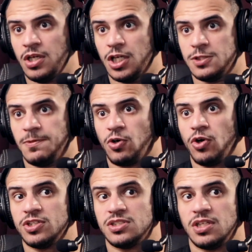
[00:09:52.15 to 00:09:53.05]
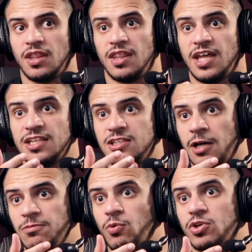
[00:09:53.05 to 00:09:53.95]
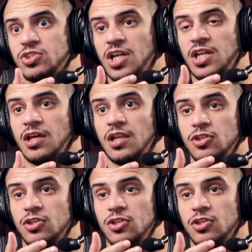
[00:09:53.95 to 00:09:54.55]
is because that time they were training,